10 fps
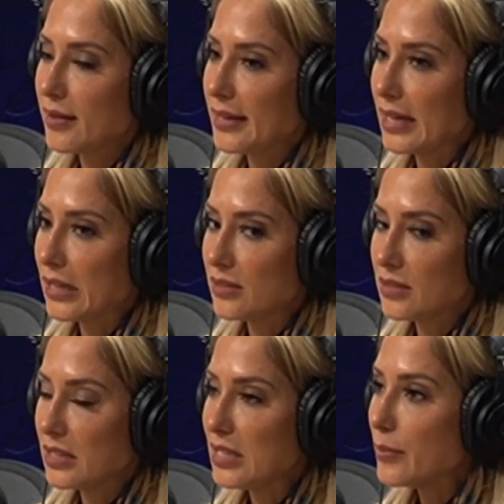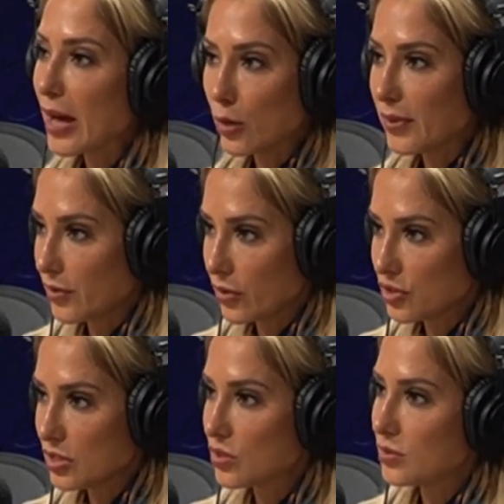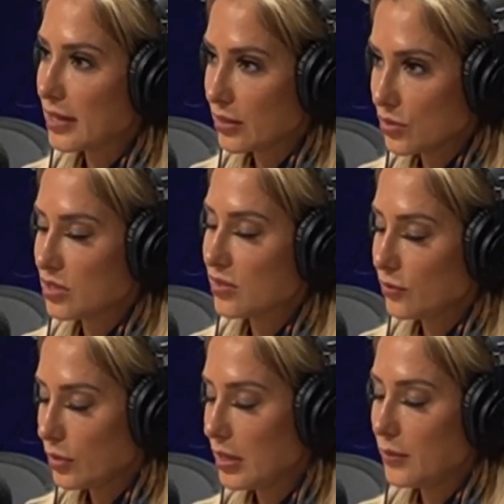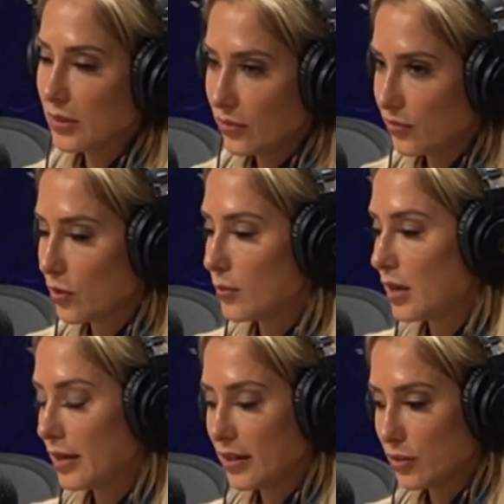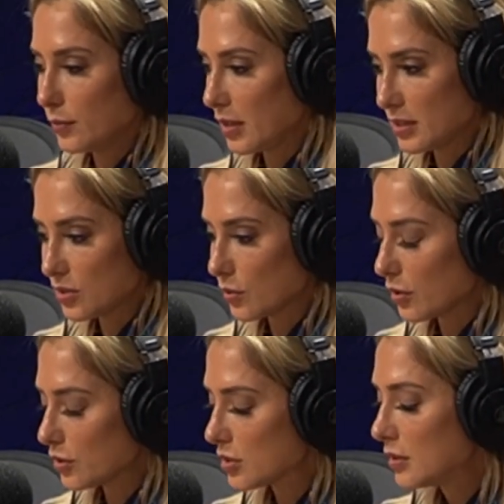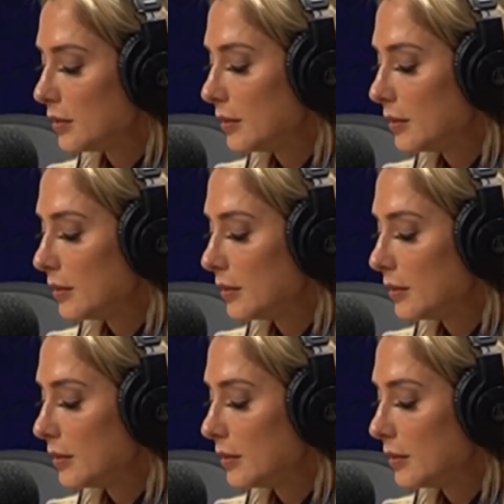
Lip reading: and hematopathology, so diagnosis of leukemia, lymphoma, and other blood disorders.